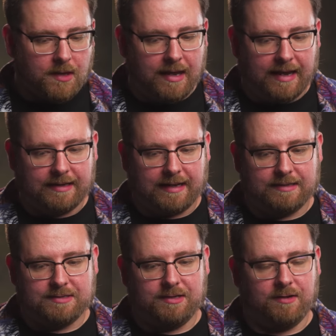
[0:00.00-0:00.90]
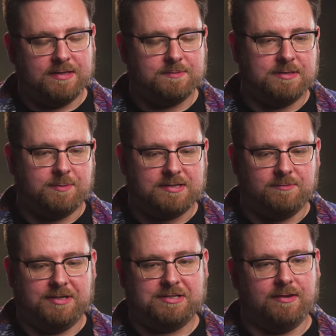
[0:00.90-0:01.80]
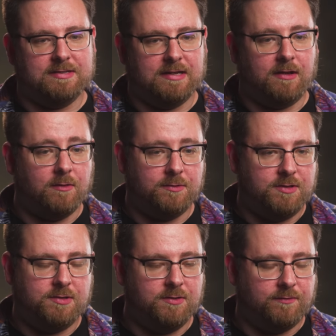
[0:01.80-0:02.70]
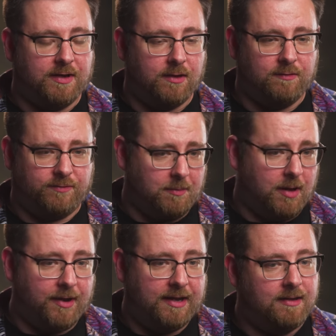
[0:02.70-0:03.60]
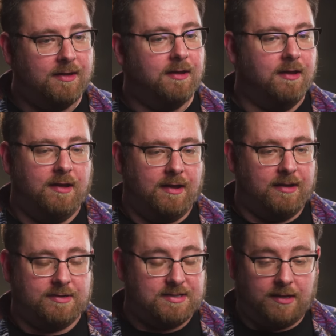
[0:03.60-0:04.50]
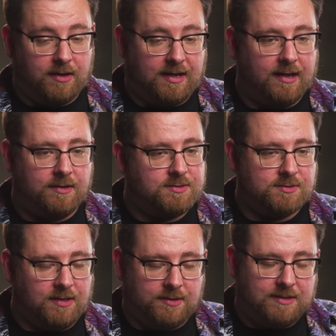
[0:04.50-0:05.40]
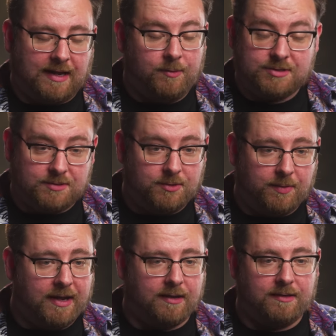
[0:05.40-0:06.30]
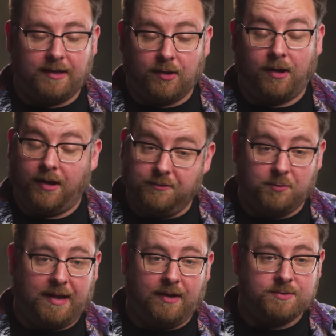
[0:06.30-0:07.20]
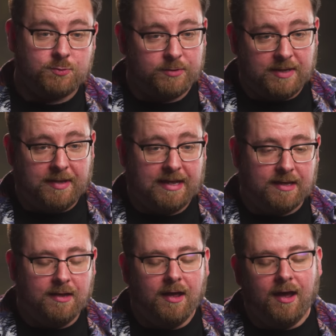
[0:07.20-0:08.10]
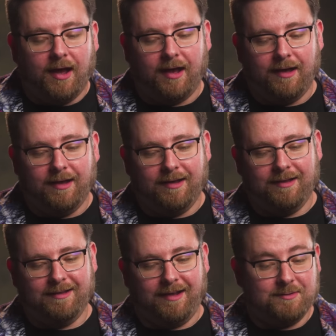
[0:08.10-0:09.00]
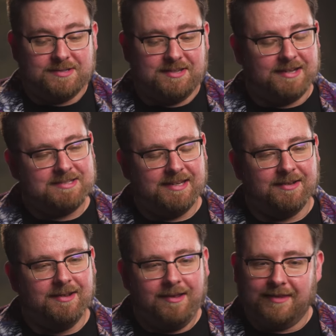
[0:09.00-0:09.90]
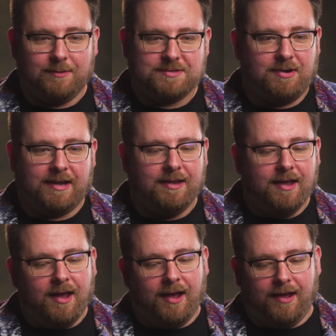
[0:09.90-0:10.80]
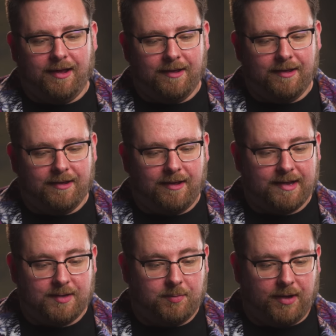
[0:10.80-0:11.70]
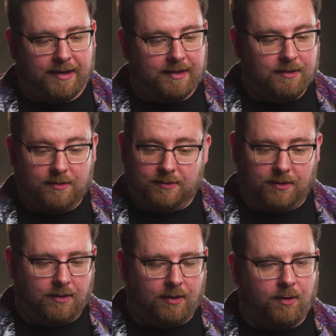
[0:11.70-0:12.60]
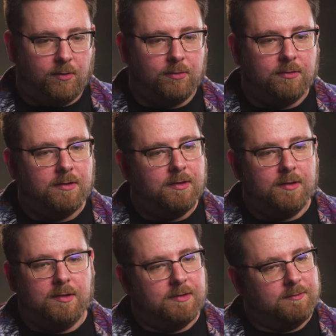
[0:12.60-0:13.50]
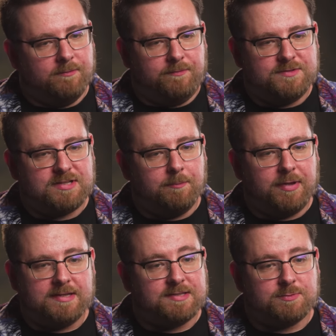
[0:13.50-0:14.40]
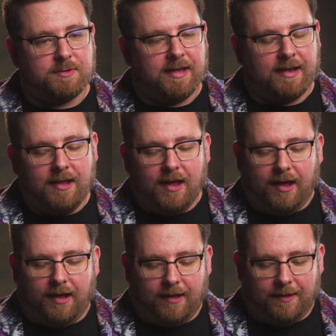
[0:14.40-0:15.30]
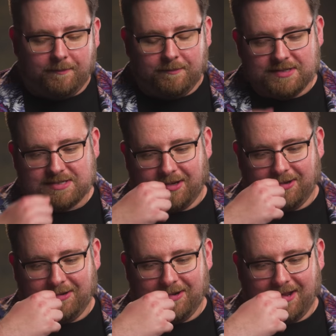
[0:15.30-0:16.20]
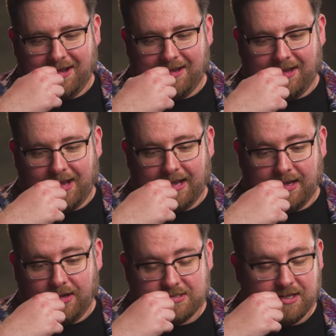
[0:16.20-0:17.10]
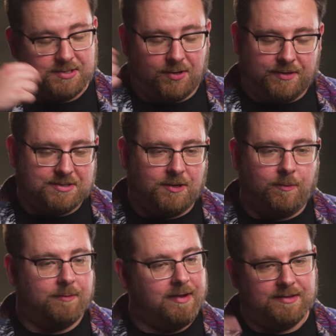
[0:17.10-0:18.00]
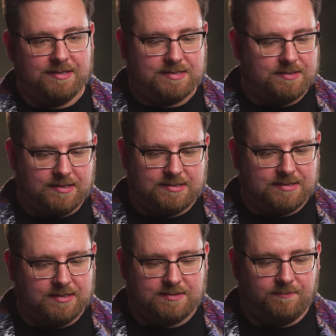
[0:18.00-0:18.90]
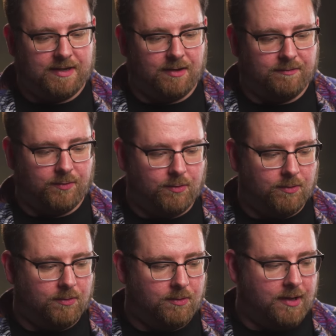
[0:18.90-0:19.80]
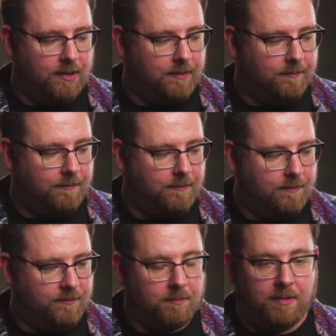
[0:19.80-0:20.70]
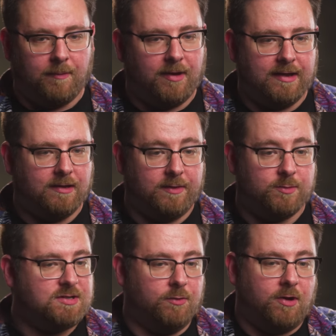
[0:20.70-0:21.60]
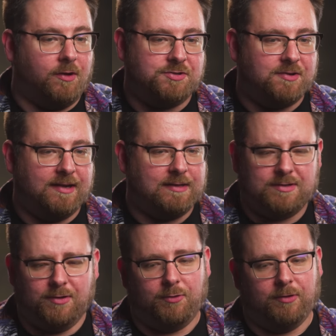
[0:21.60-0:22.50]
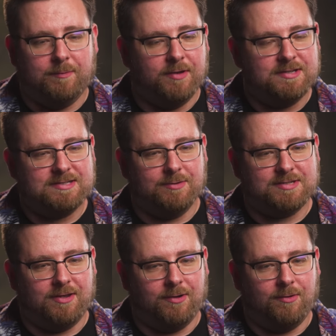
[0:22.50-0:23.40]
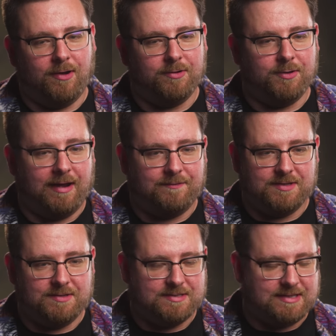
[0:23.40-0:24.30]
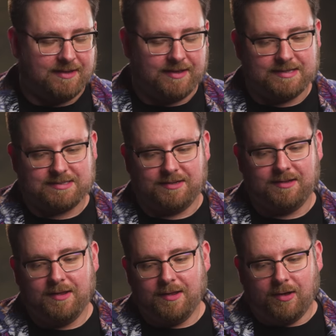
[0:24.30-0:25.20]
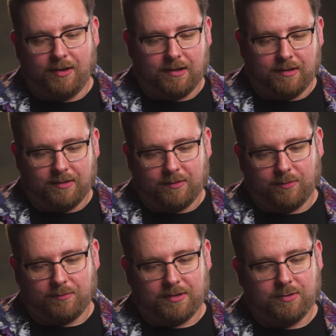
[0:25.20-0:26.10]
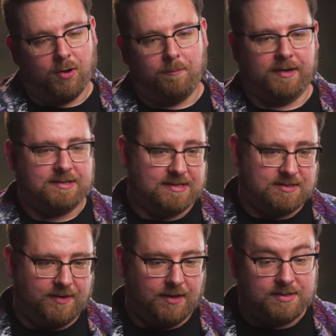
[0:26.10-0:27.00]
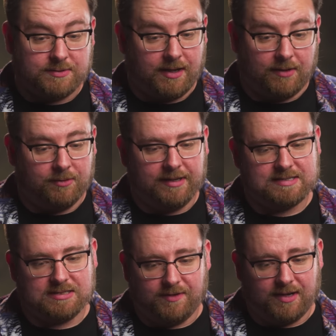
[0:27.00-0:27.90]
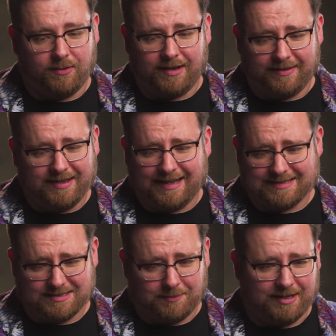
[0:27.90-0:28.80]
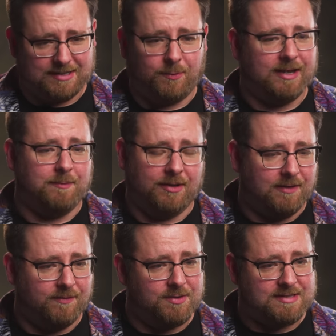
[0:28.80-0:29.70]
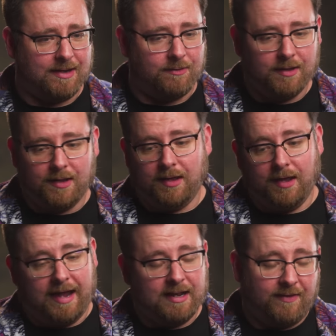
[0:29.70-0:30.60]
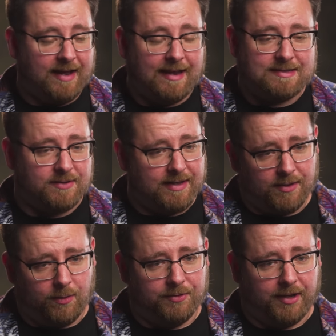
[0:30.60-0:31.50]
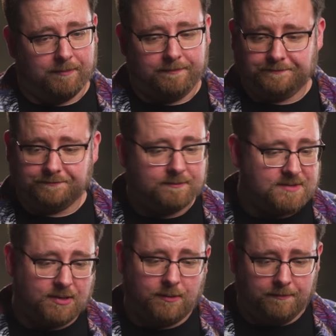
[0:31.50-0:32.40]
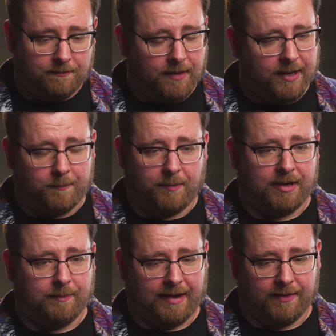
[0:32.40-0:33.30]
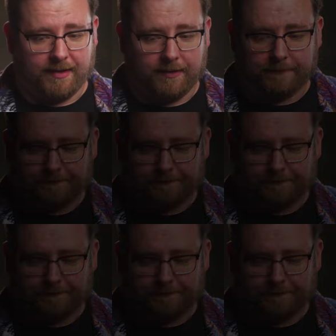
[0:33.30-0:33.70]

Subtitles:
And you know, this person reached out and said, oh, would you do a video for Marmite? And I was like, okay, how much are you paying? And they're like, £100. Ooh, yippee. I was 19. That was great. I could buy some pizzas with that. So I took on this job and I made this video for Marmite. You know, there was no contract, there were no agreements, there was no, oh, you have to say this and you can't monetize the video. So I released this video. I think it has something like 20 million views now. And I've had ads on that the whole time. So I got my money back in the end.